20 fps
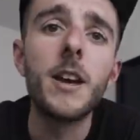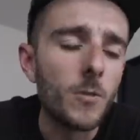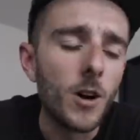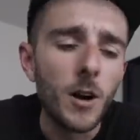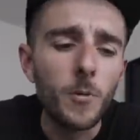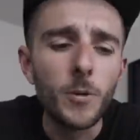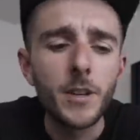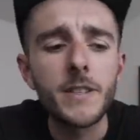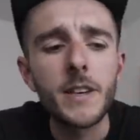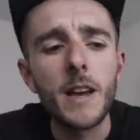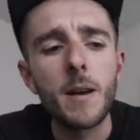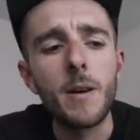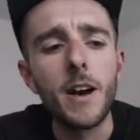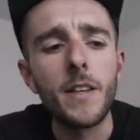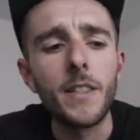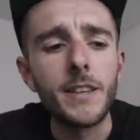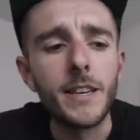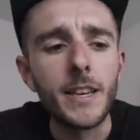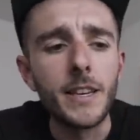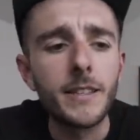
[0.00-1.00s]
What I would say
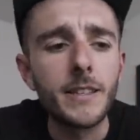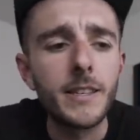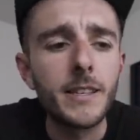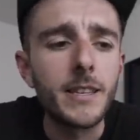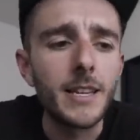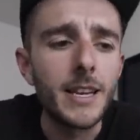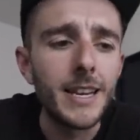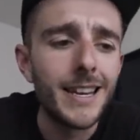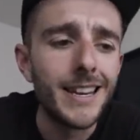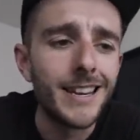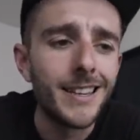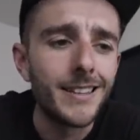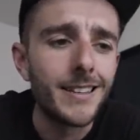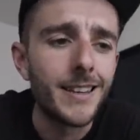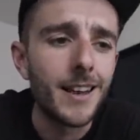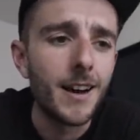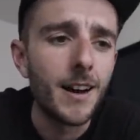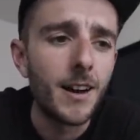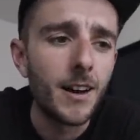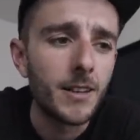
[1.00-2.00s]
about the discs
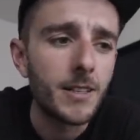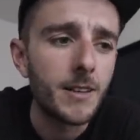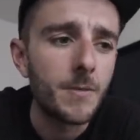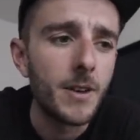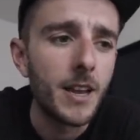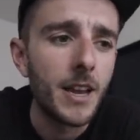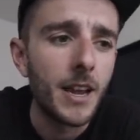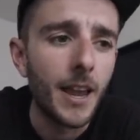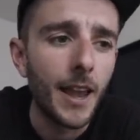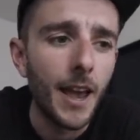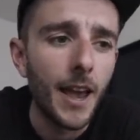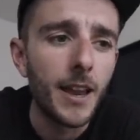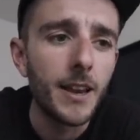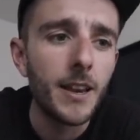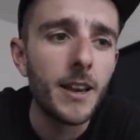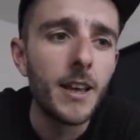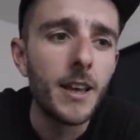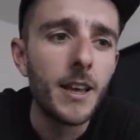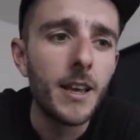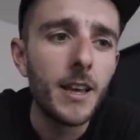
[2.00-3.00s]
is ask me
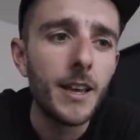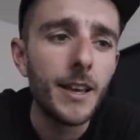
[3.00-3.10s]
again